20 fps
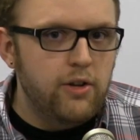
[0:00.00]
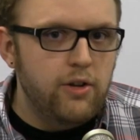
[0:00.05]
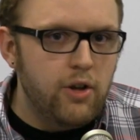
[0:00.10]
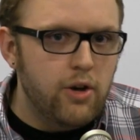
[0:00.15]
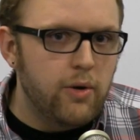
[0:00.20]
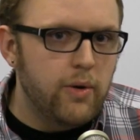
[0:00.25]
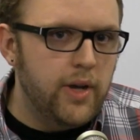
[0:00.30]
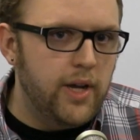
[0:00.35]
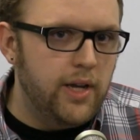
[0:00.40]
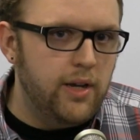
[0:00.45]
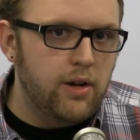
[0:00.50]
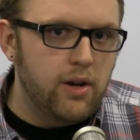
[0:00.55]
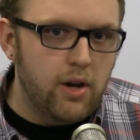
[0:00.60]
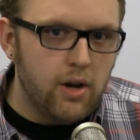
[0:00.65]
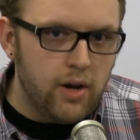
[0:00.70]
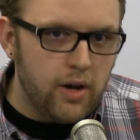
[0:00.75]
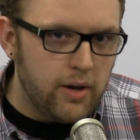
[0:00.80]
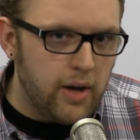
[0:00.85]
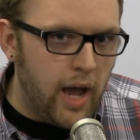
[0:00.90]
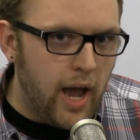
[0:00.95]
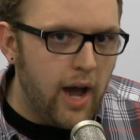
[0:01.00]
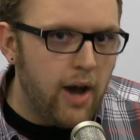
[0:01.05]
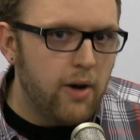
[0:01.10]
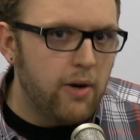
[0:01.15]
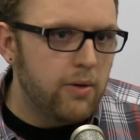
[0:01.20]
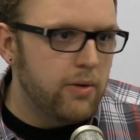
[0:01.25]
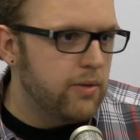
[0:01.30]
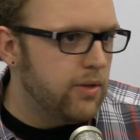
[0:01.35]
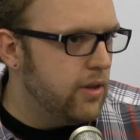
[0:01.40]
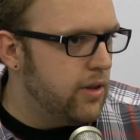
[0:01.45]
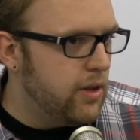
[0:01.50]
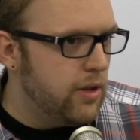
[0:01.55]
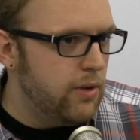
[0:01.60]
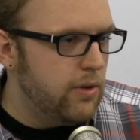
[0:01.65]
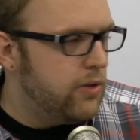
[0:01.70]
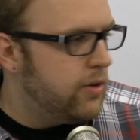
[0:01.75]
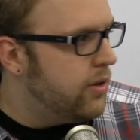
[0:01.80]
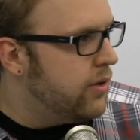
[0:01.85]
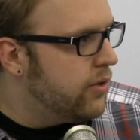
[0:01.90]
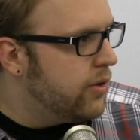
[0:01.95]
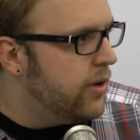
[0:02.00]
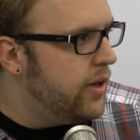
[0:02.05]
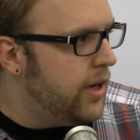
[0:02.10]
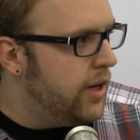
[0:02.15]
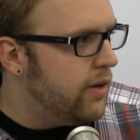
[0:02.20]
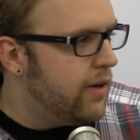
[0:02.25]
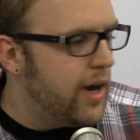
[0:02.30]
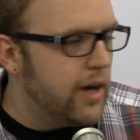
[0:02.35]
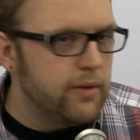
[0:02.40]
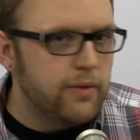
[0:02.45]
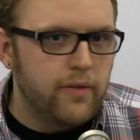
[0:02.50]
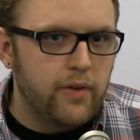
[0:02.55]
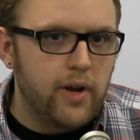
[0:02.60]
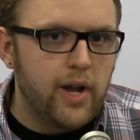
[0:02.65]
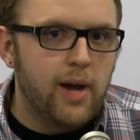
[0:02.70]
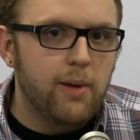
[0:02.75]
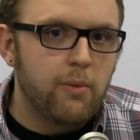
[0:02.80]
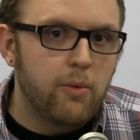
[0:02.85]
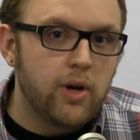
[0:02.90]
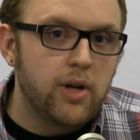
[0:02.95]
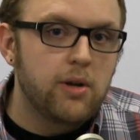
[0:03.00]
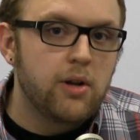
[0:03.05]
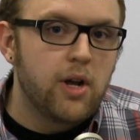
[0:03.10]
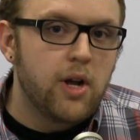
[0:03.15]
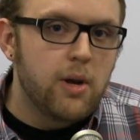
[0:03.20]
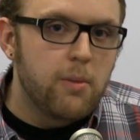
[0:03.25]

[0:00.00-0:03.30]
knowing how the user is going to interact with your app, what